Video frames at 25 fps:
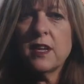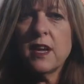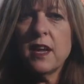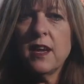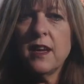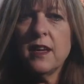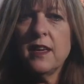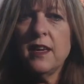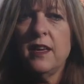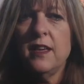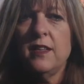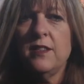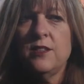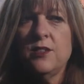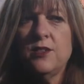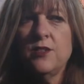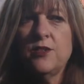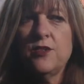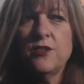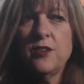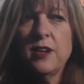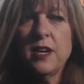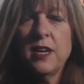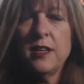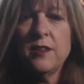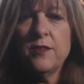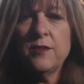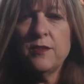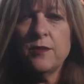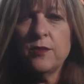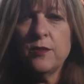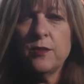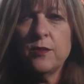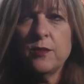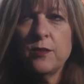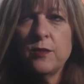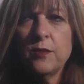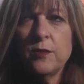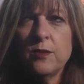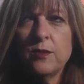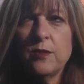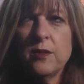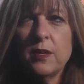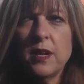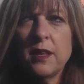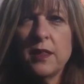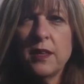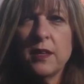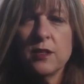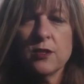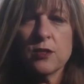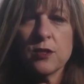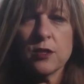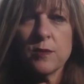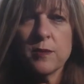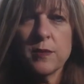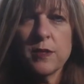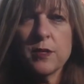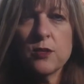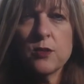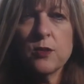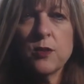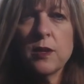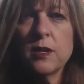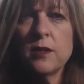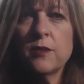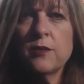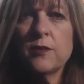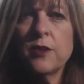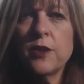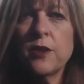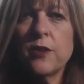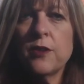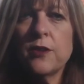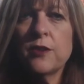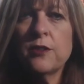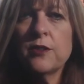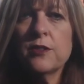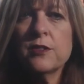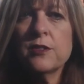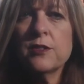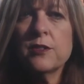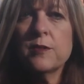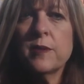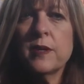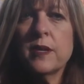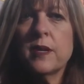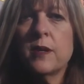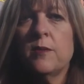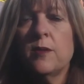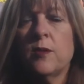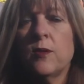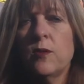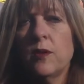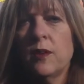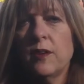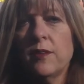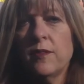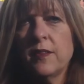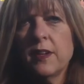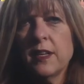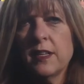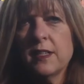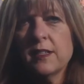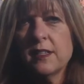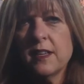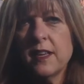I had to train for, I think it took me 12 years to become a qualified